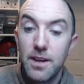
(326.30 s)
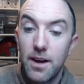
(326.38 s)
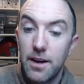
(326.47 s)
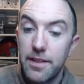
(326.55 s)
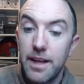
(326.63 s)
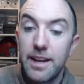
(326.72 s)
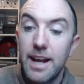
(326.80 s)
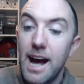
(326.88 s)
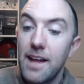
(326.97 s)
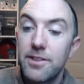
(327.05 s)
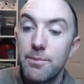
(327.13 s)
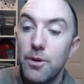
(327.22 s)
I then
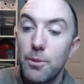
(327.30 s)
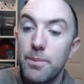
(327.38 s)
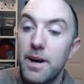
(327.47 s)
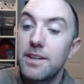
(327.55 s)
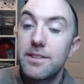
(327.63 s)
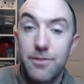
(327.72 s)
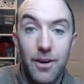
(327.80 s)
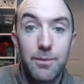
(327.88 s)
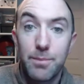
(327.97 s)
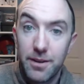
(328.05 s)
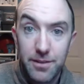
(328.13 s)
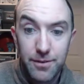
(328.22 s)
add them up and divide
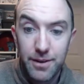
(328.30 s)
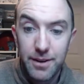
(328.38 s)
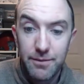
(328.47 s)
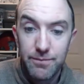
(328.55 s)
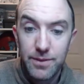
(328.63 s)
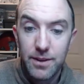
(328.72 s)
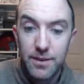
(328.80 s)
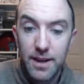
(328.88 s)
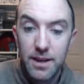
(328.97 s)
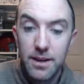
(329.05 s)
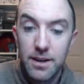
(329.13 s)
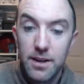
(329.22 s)
by three.
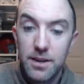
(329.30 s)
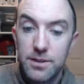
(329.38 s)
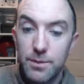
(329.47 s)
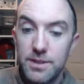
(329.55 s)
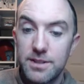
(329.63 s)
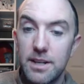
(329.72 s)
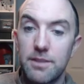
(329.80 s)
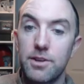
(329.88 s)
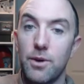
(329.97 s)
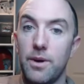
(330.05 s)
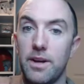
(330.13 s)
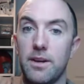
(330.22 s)
Okay, so instead of
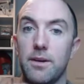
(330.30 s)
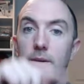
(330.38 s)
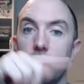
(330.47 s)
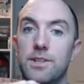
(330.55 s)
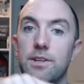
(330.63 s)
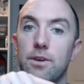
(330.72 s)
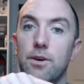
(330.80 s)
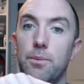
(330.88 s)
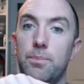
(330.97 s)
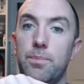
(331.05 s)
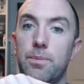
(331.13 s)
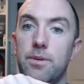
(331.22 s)
going
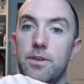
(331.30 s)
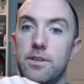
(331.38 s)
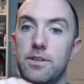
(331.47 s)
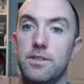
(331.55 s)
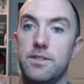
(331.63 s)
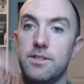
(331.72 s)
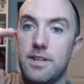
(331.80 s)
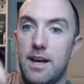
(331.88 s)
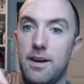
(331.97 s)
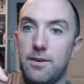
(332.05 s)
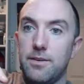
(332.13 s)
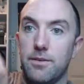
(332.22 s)
up,
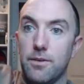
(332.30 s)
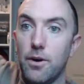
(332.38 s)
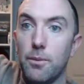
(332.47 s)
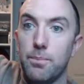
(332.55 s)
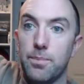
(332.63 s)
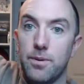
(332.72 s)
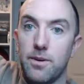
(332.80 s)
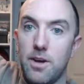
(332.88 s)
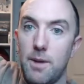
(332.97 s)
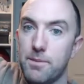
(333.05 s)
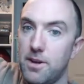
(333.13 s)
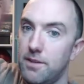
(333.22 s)
down, up,
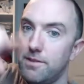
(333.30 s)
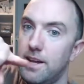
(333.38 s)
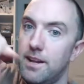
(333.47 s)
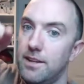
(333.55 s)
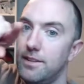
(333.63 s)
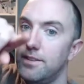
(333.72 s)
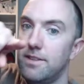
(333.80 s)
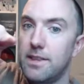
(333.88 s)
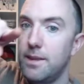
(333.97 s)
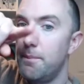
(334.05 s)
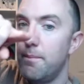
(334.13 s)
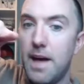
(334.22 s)
I'm kind of getting
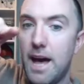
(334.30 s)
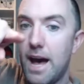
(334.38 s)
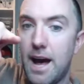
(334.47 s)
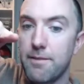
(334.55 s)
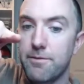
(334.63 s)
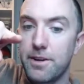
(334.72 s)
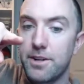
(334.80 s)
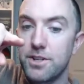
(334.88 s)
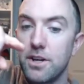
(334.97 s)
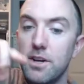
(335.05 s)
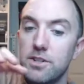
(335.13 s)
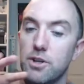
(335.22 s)
the average.
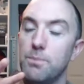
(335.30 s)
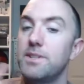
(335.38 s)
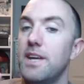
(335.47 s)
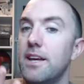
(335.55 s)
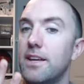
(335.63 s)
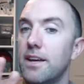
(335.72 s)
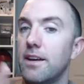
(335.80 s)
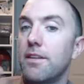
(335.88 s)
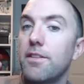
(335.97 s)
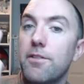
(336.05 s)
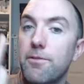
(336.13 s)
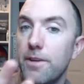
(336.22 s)
So I'm taking
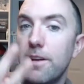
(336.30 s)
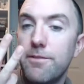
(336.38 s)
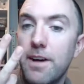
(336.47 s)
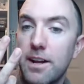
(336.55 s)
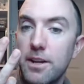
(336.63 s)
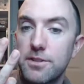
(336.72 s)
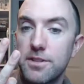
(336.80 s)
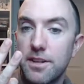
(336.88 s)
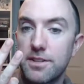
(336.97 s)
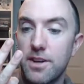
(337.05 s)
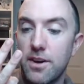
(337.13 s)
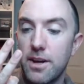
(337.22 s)
three values at
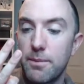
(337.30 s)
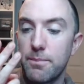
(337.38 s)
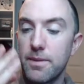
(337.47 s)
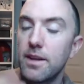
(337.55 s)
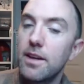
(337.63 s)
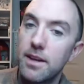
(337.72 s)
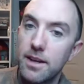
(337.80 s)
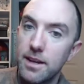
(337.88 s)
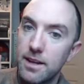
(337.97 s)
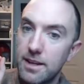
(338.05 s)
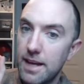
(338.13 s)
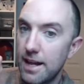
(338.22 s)
a time,
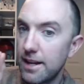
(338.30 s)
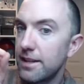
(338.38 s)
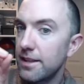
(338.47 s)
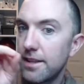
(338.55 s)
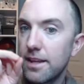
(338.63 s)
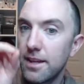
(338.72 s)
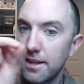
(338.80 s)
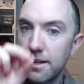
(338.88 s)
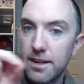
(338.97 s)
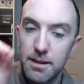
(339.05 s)
getting the